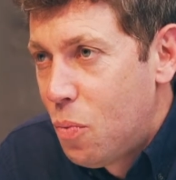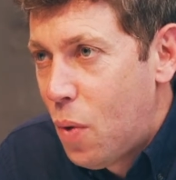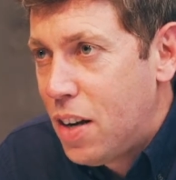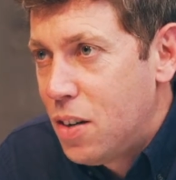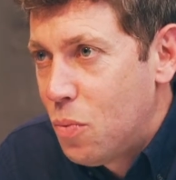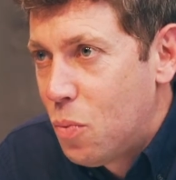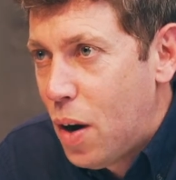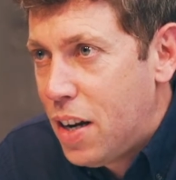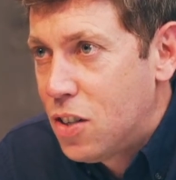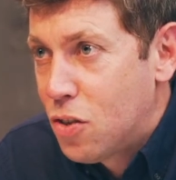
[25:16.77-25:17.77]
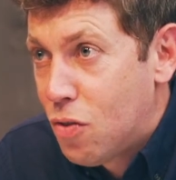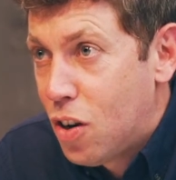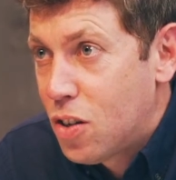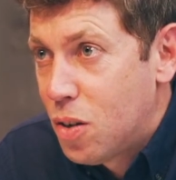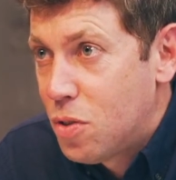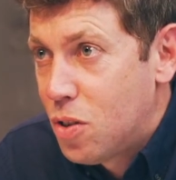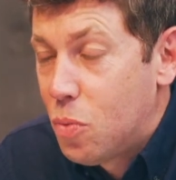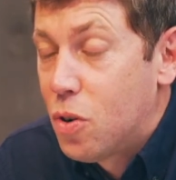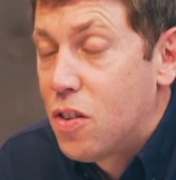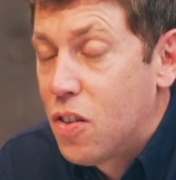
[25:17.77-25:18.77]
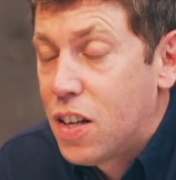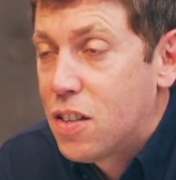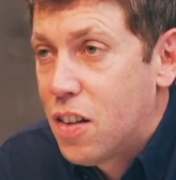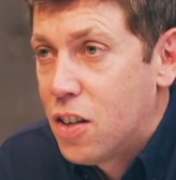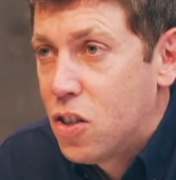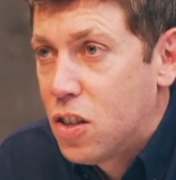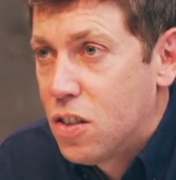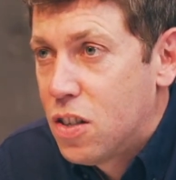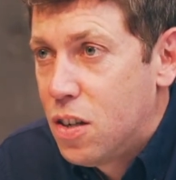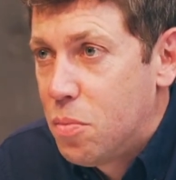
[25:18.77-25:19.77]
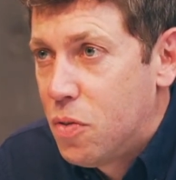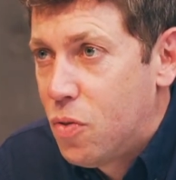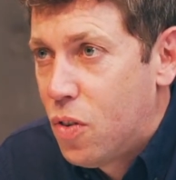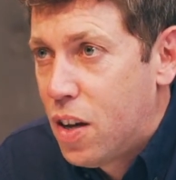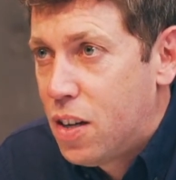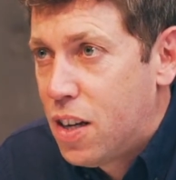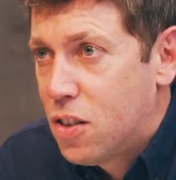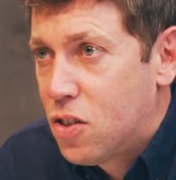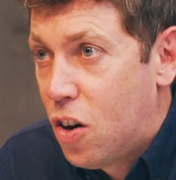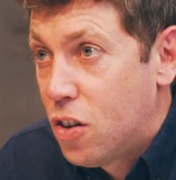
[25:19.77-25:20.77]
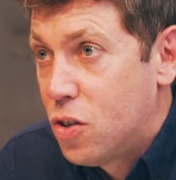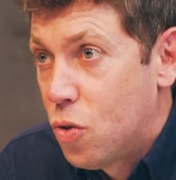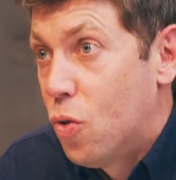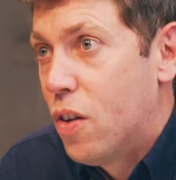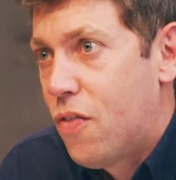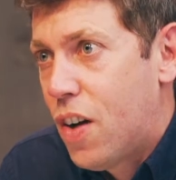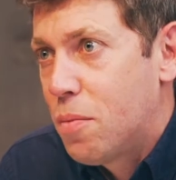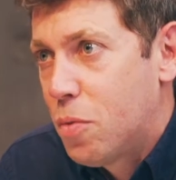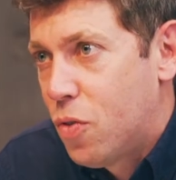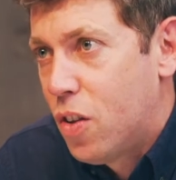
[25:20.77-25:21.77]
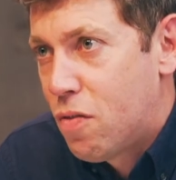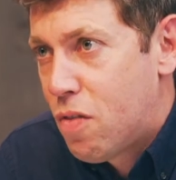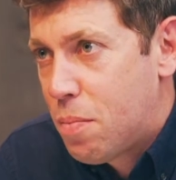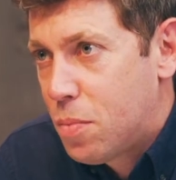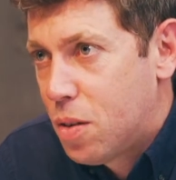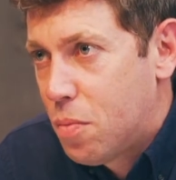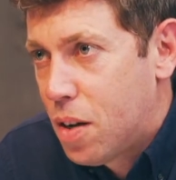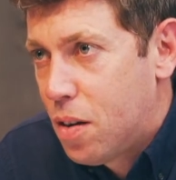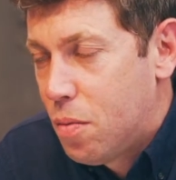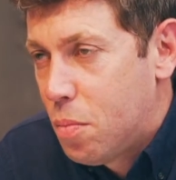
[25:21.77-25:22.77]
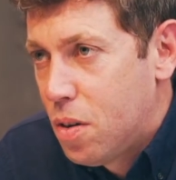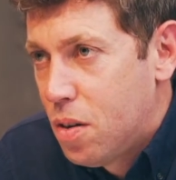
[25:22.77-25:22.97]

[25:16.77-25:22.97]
When is the right time to do it? What are the things that they should consider before they get started, or in fact before they ramp something up?